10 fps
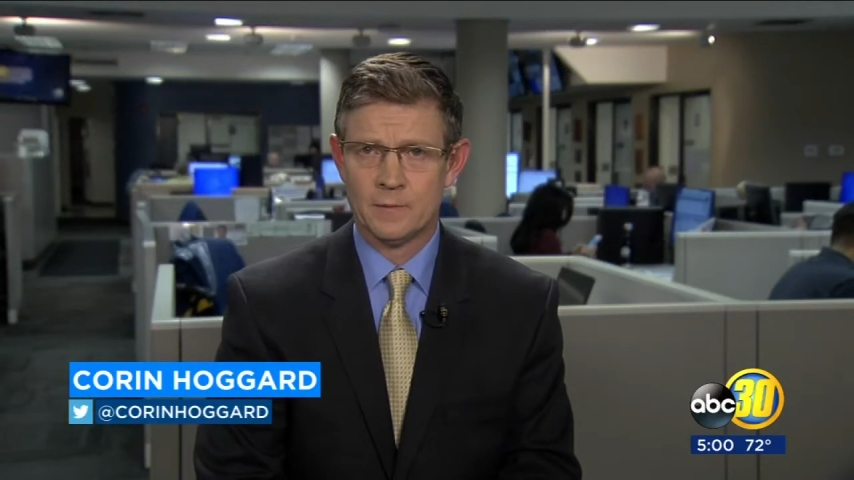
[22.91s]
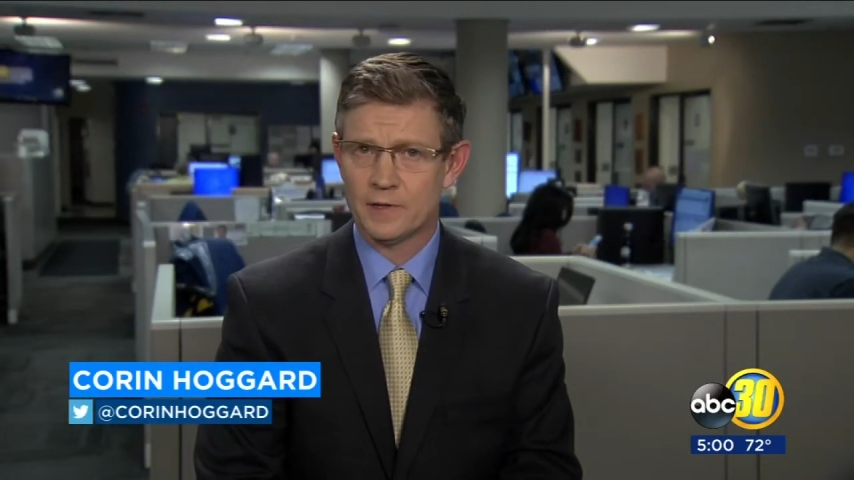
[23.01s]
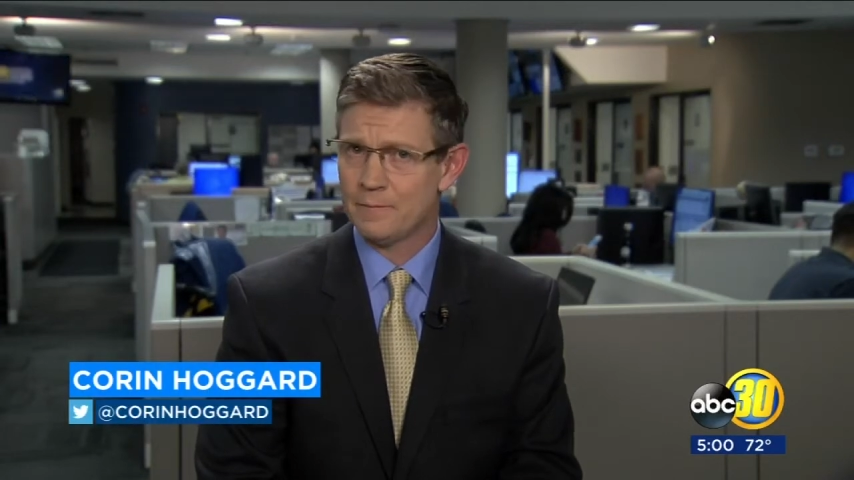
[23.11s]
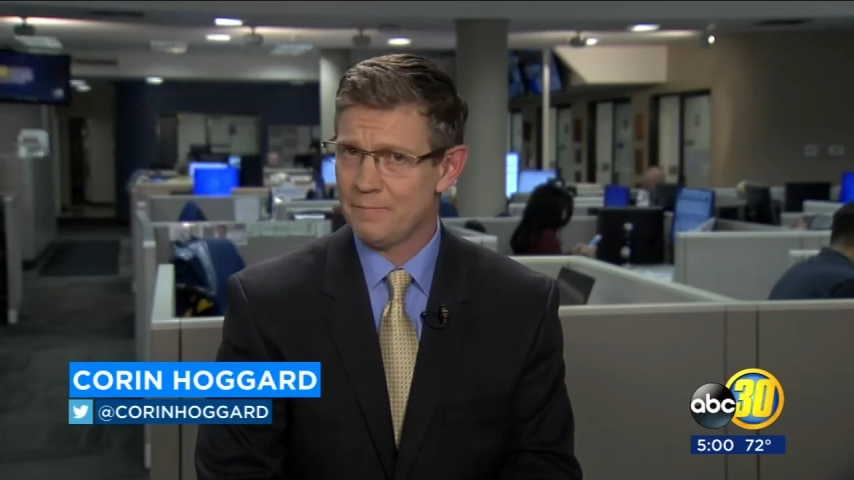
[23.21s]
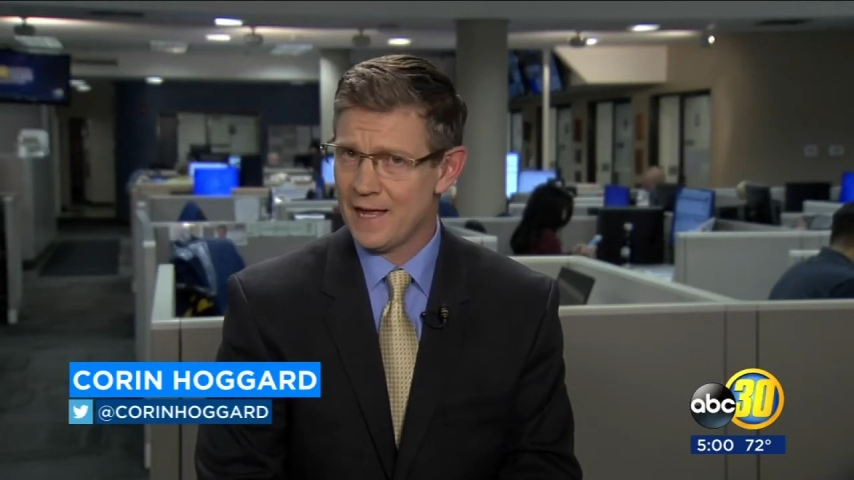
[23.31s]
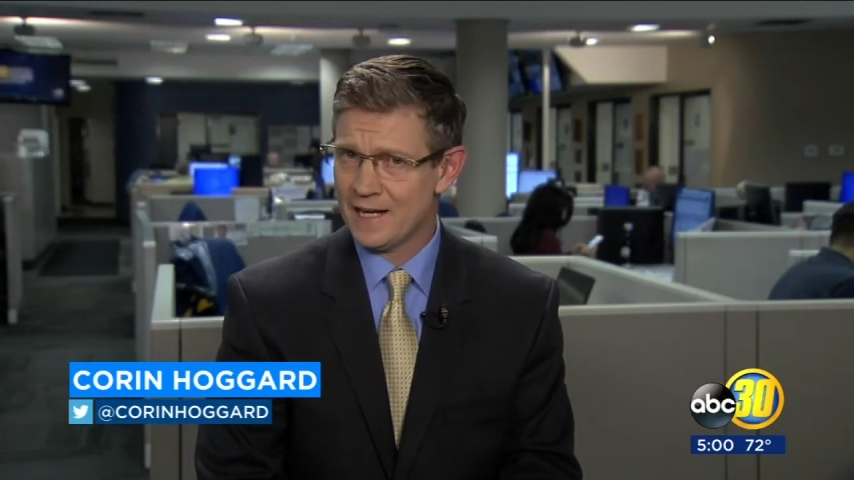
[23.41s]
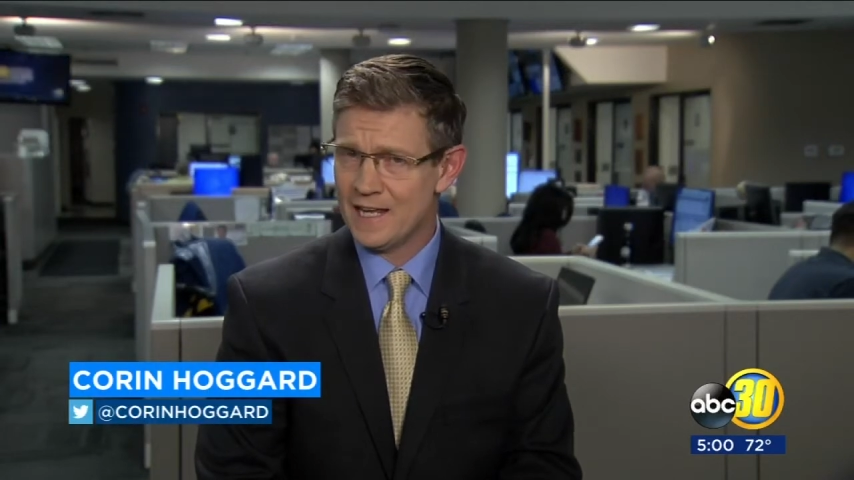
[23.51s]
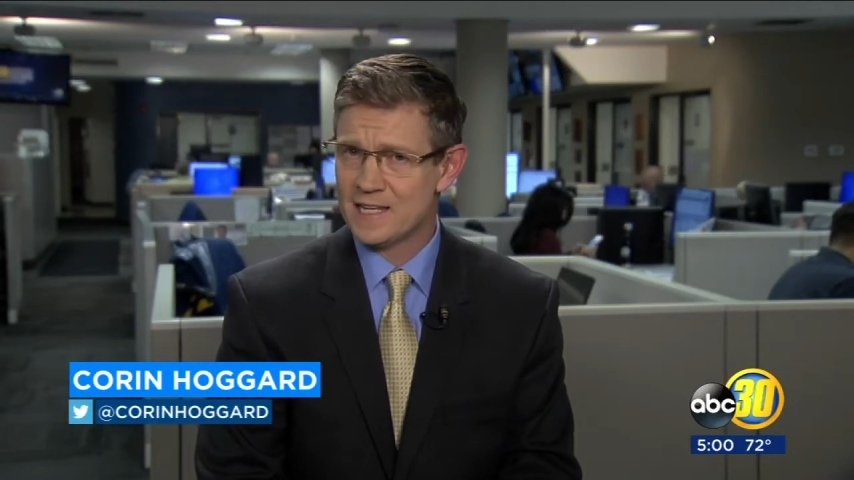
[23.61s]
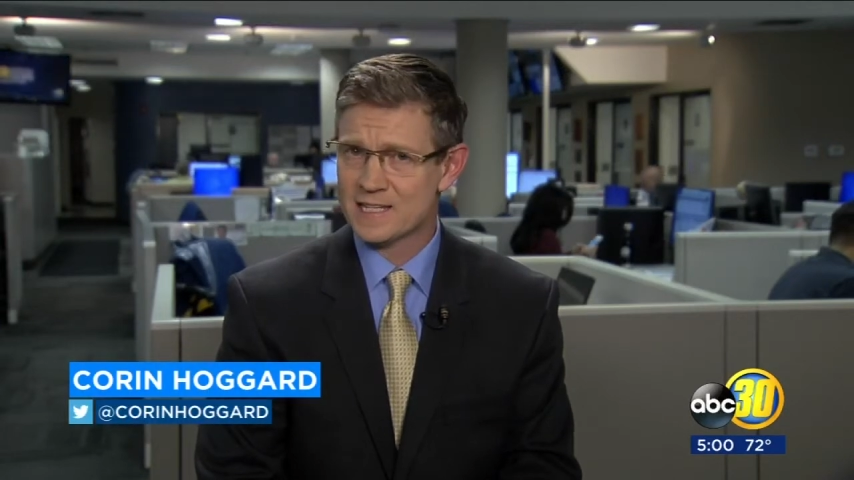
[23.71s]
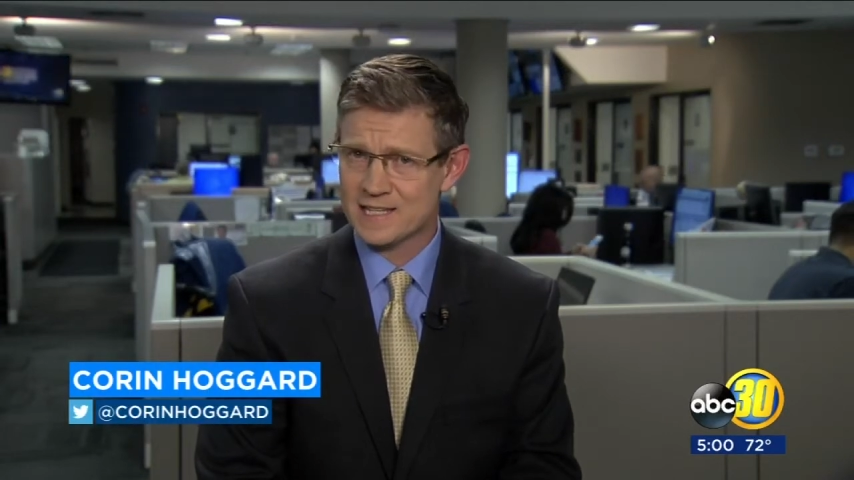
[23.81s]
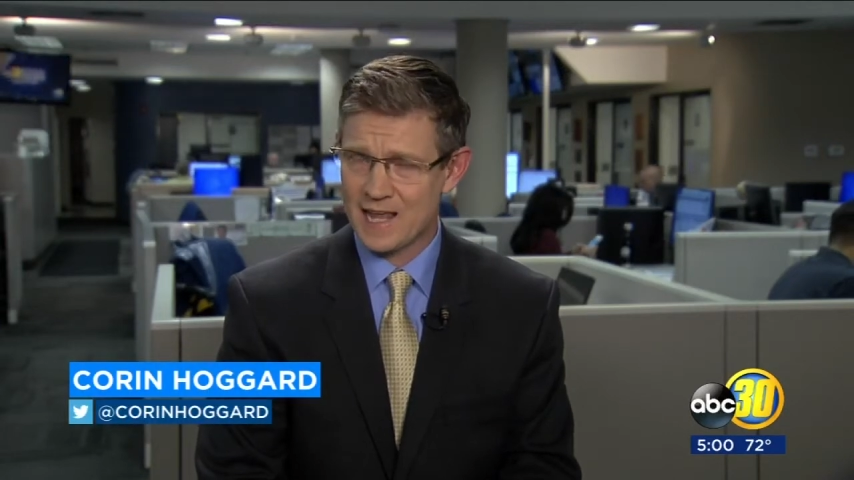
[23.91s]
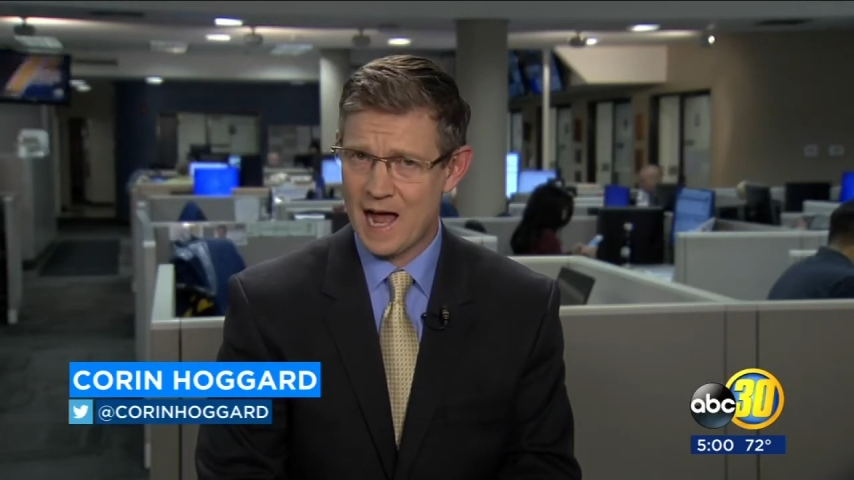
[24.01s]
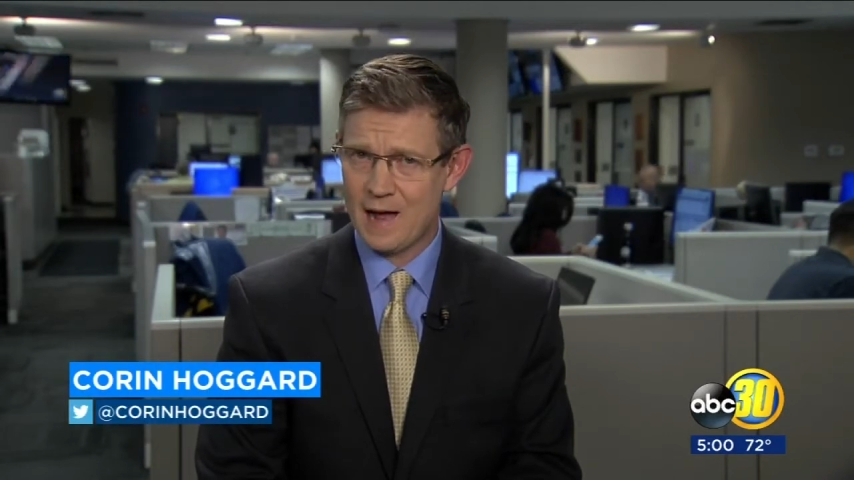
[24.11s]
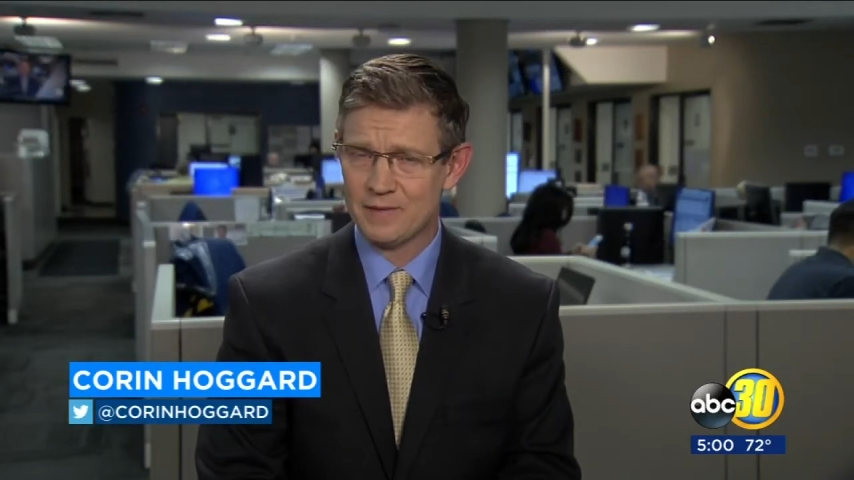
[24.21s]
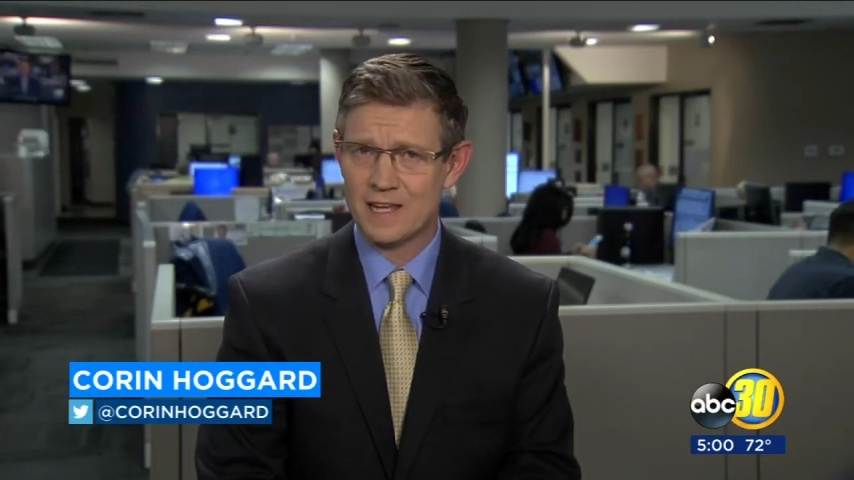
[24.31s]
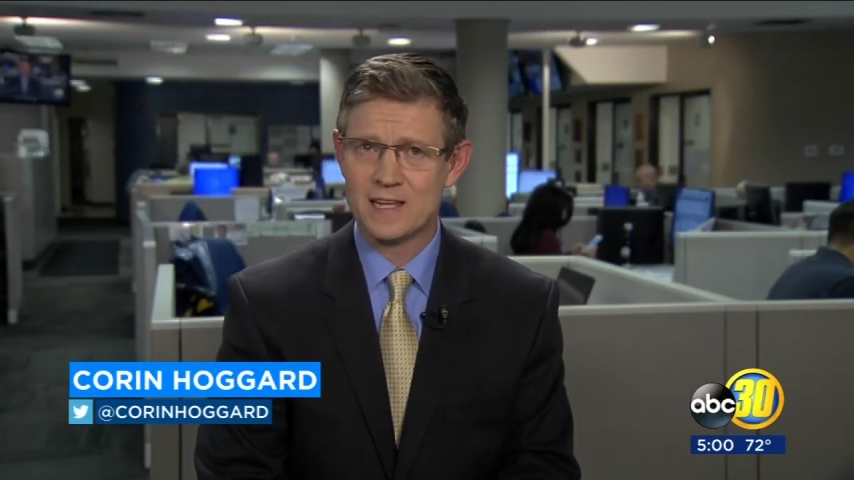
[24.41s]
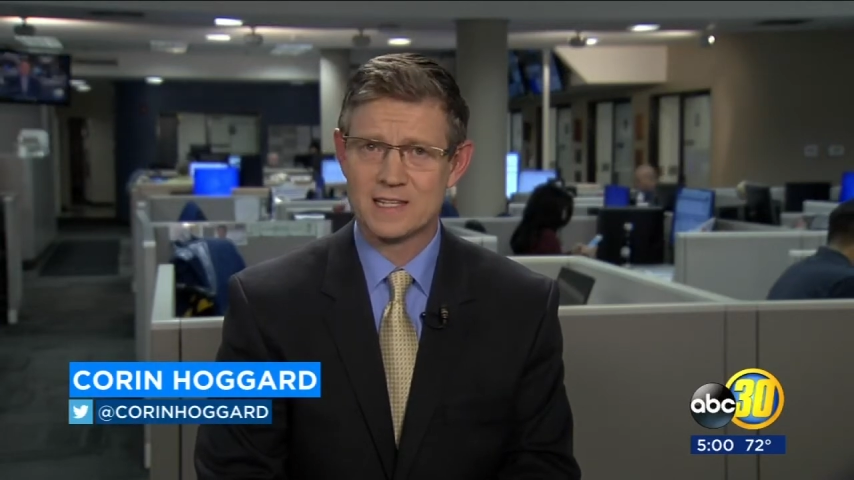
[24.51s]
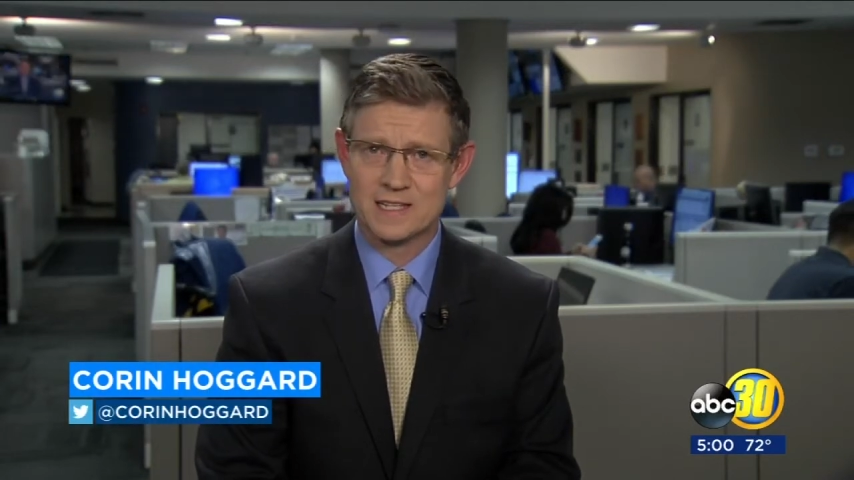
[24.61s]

but the man he stopped is